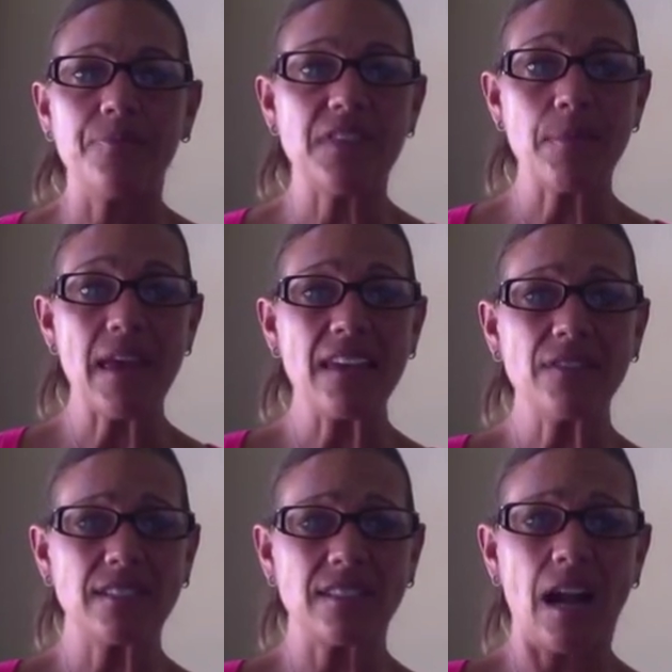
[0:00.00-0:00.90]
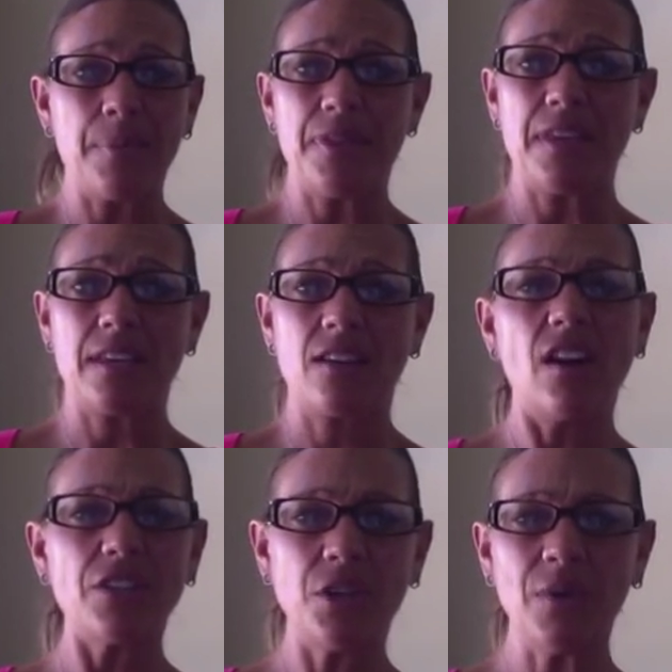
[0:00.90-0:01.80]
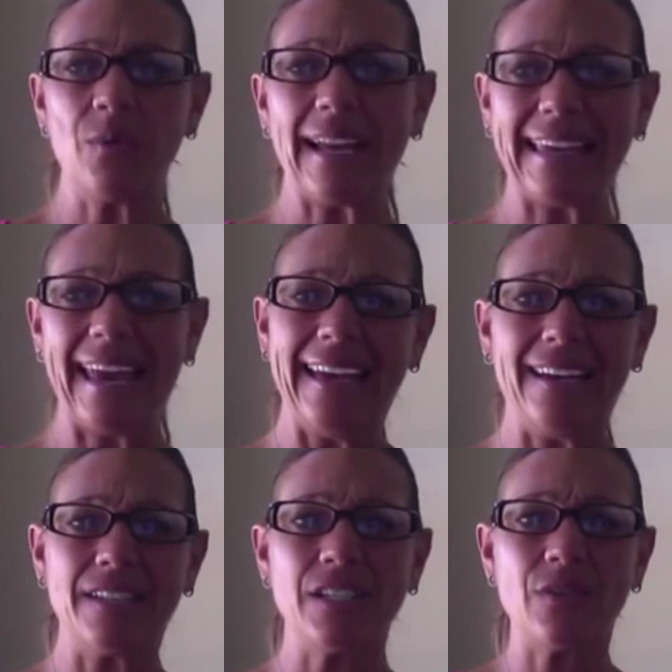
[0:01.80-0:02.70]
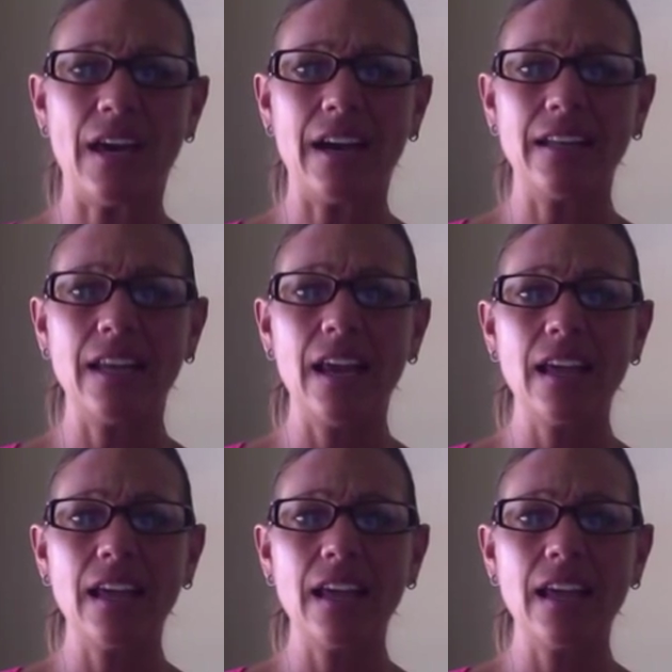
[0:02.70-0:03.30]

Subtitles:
They may even stop and think, oh, you know what, why can't I do that?